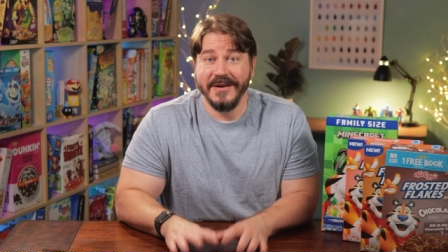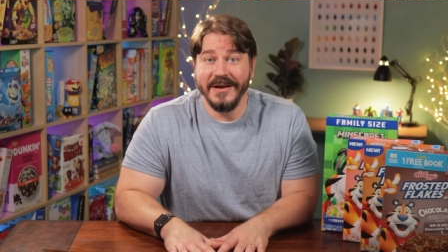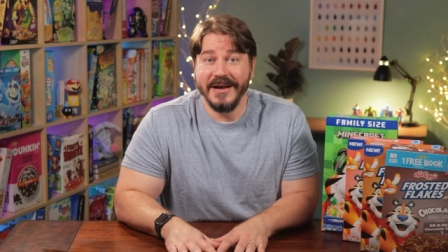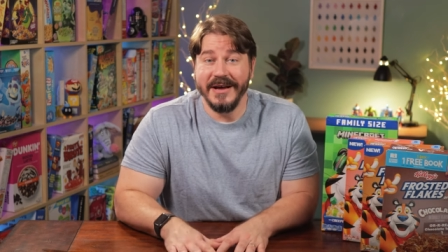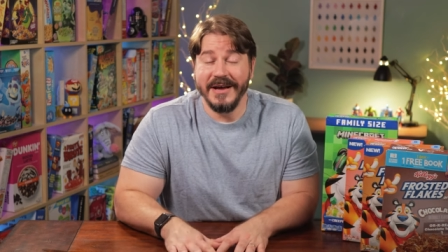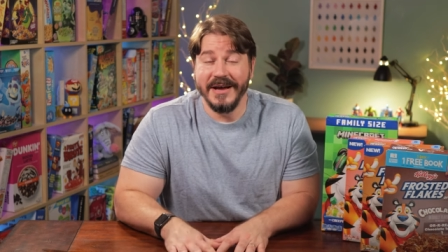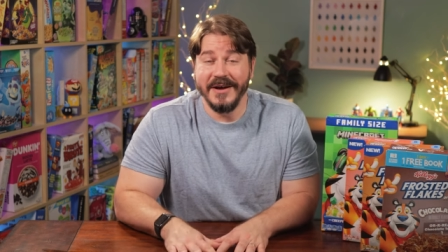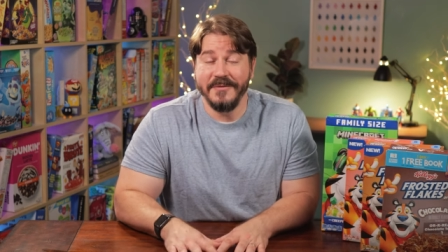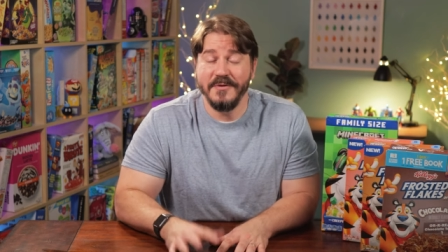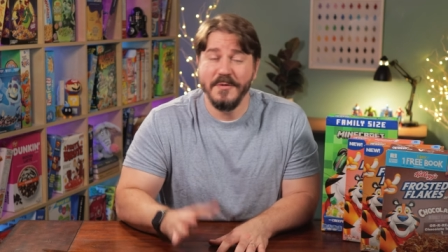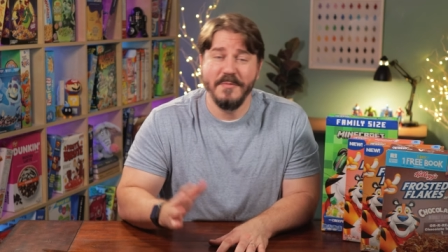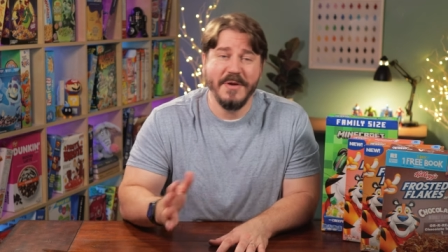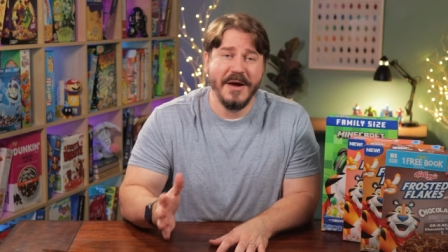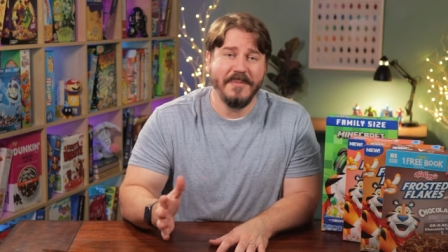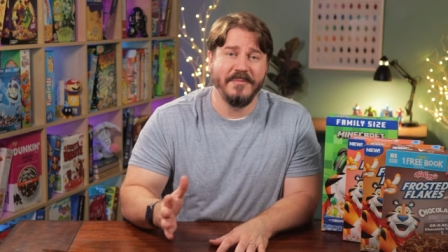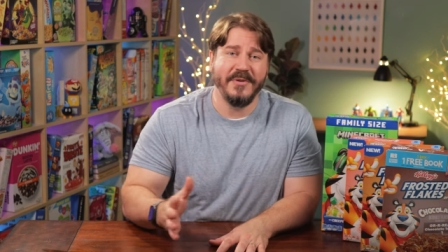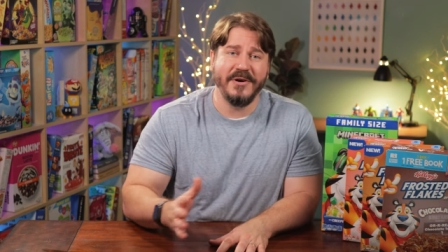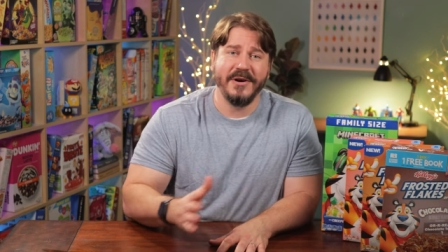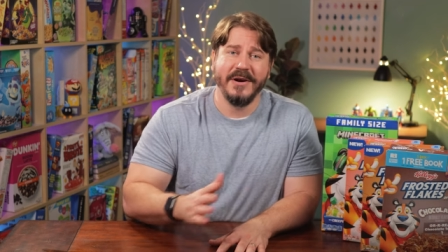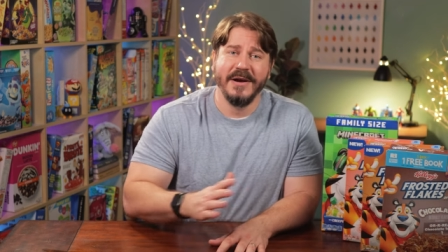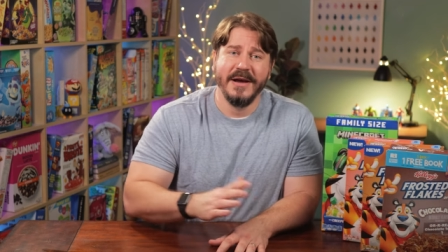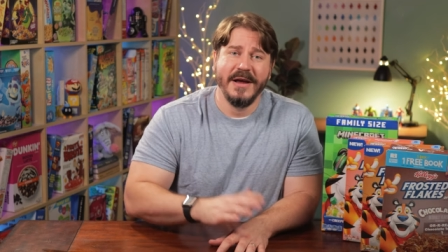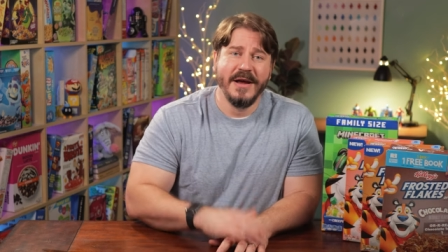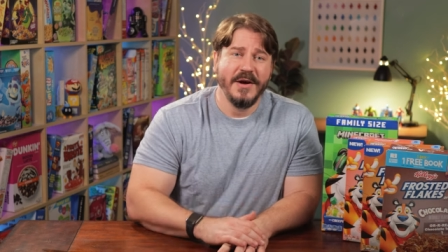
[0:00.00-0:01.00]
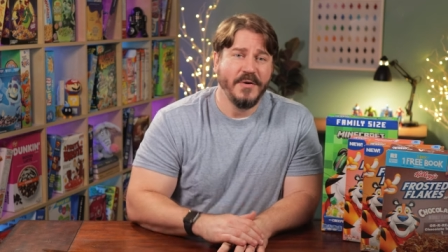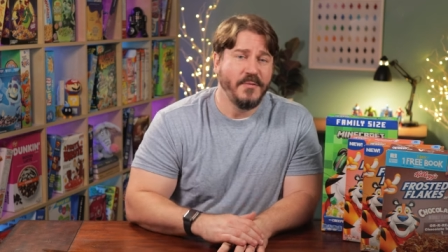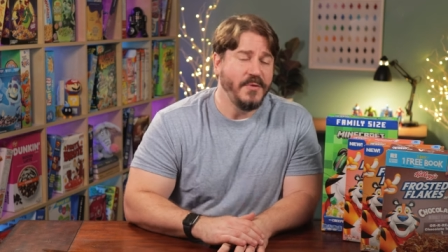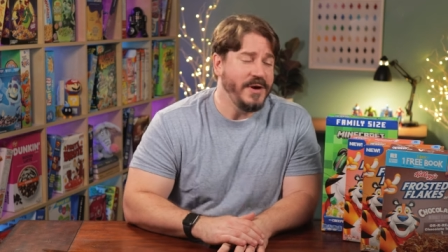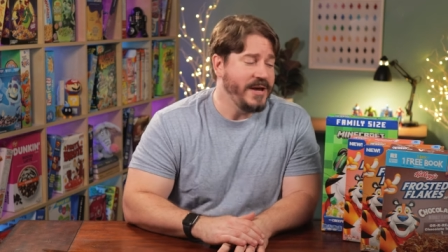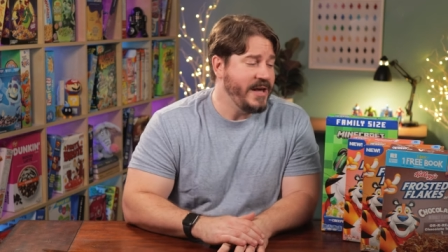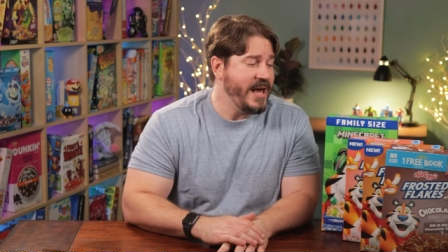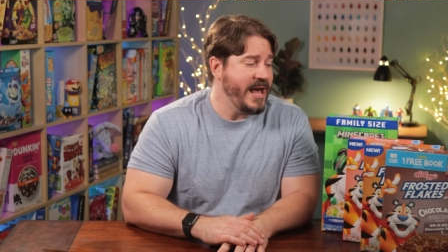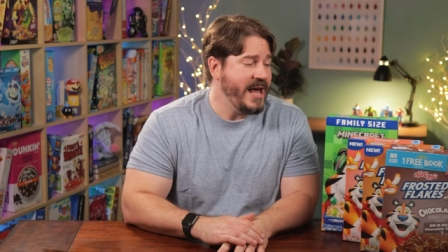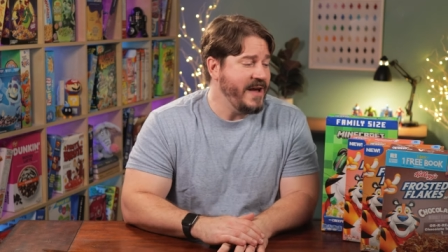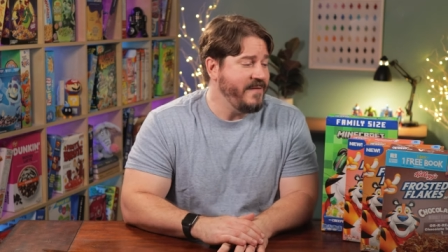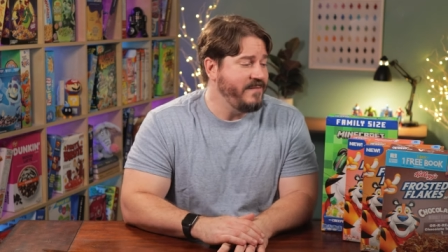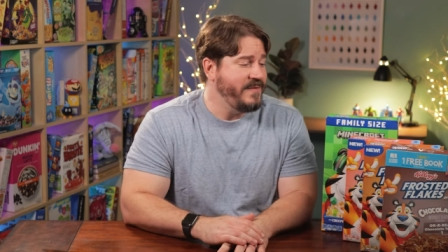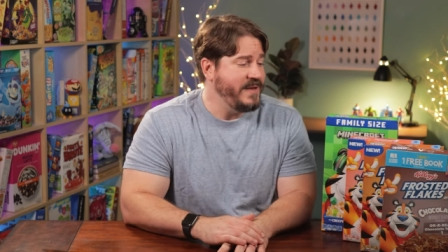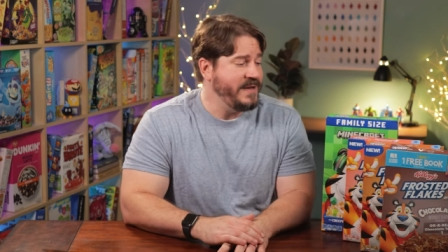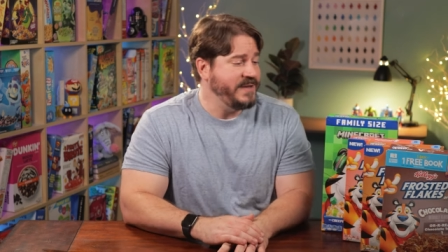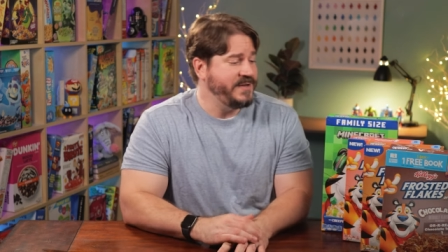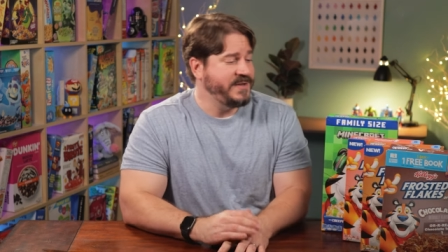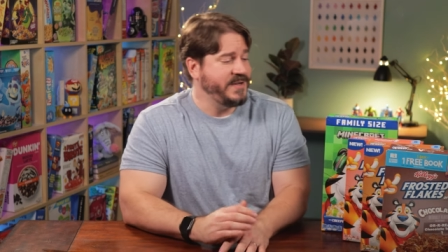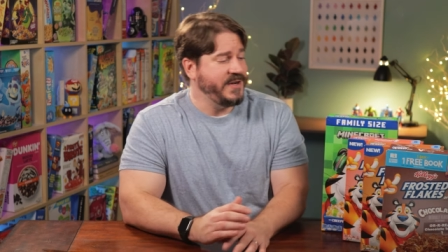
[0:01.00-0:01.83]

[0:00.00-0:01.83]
Uh, remember, we gave these